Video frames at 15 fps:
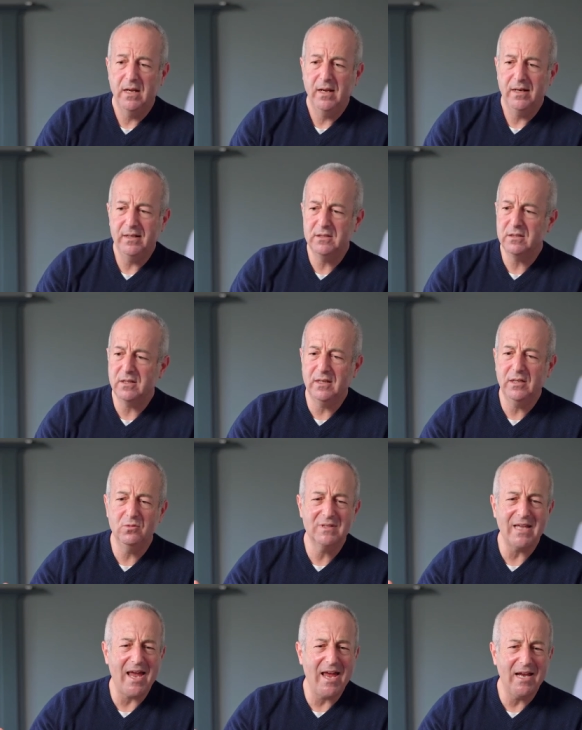And he, and he
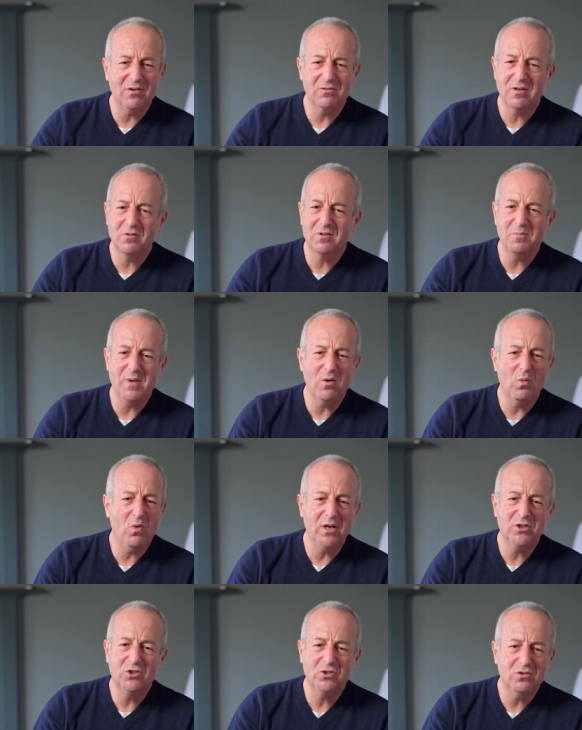was angry with me.
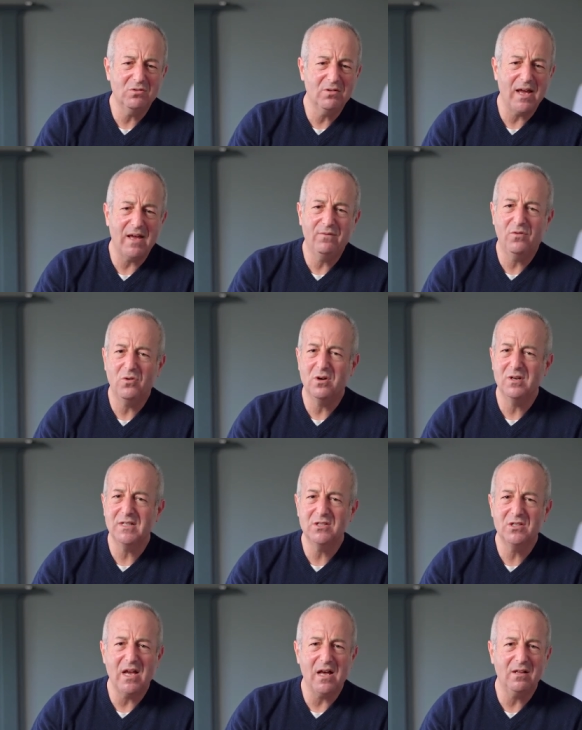What you do that for? And
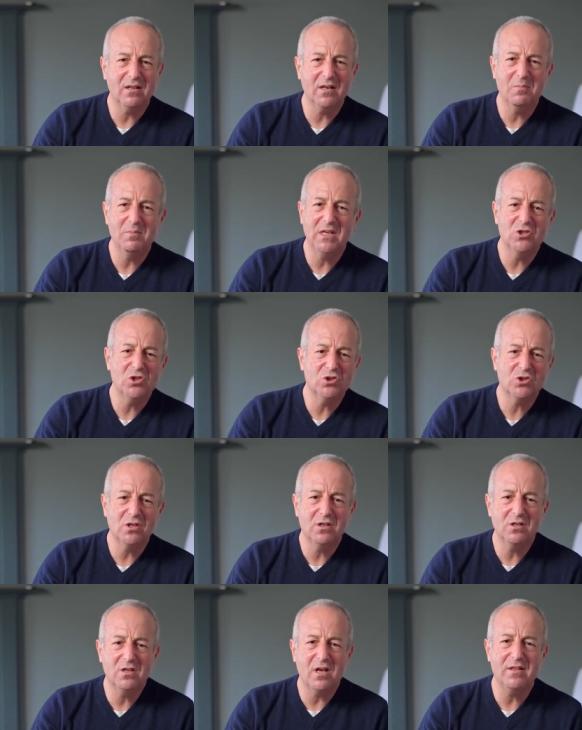he's yelling at me. You shouldn't
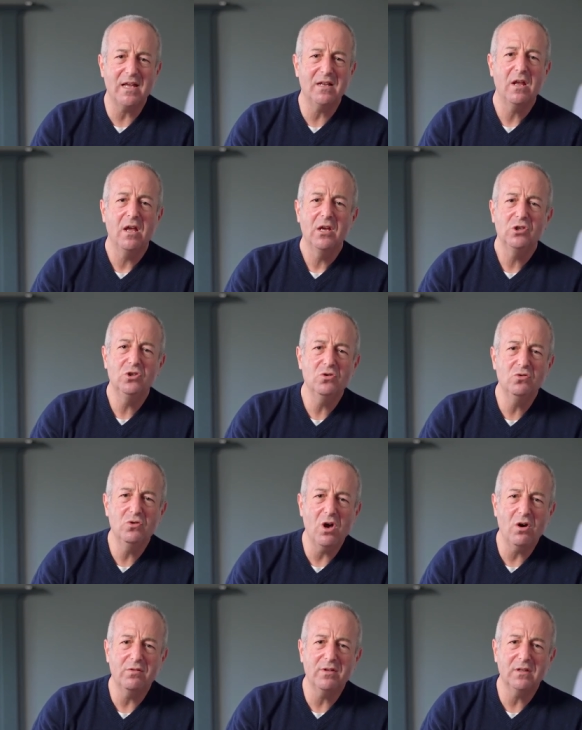have done that. You
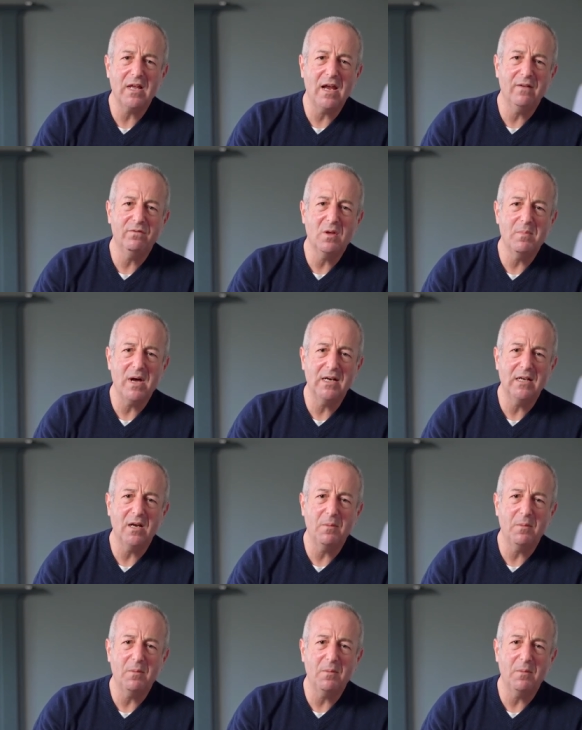know that they have the money to